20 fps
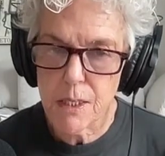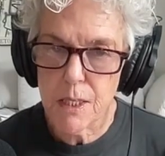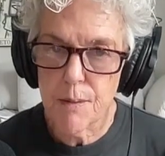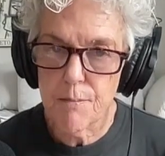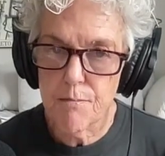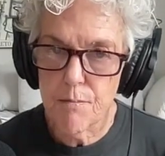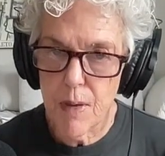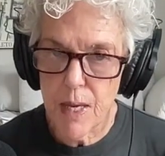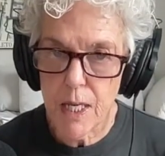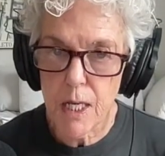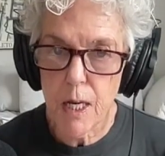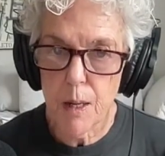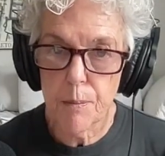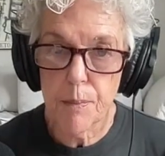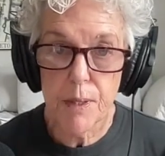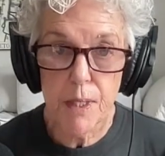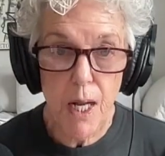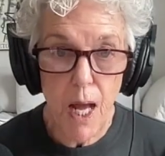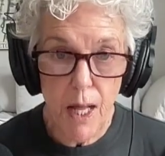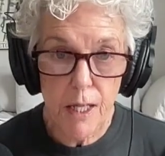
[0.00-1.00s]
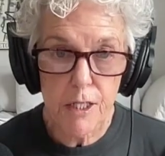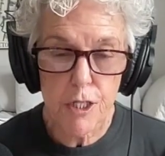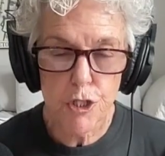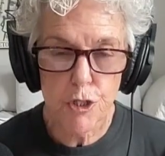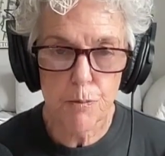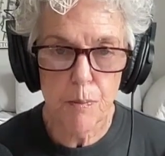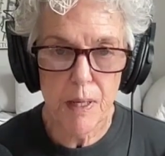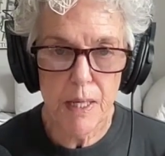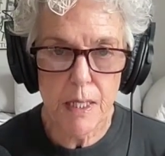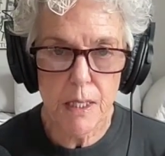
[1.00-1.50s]
that make up a
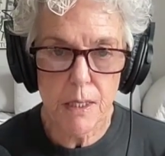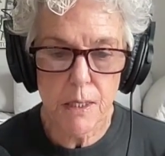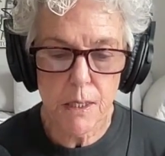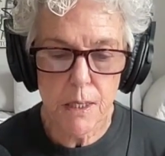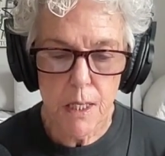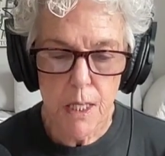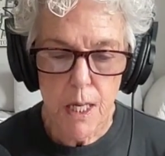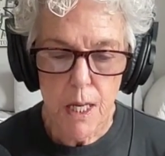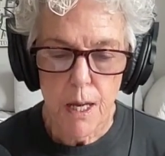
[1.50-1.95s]
knowledge base